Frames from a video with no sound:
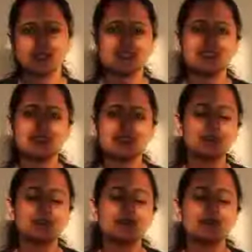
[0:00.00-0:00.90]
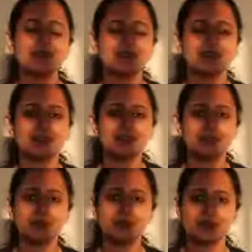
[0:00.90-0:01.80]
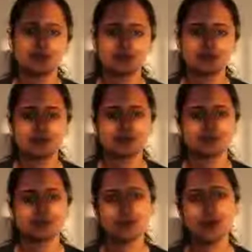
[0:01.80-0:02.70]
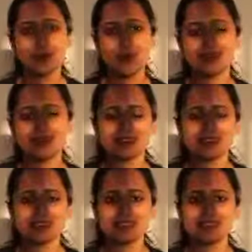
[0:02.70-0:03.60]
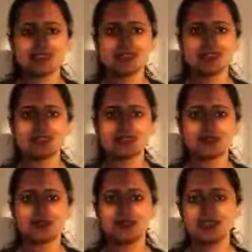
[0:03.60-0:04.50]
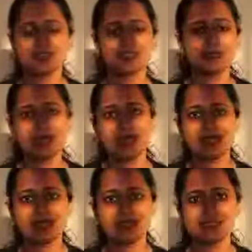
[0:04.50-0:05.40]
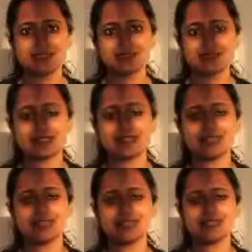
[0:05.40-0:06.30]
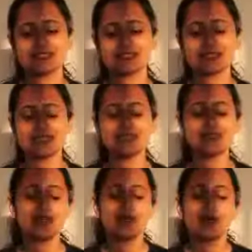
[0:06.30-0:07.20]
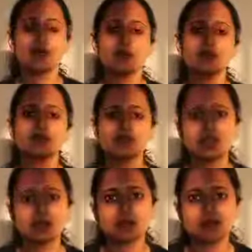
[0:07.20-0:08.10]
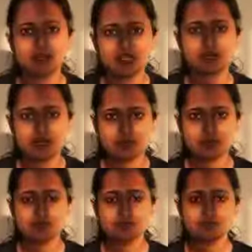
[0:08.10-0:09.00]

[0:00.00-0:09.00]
Yesterday was a bit of low energy and I was feeling really blank at the end of the day and things like that. But today was much better.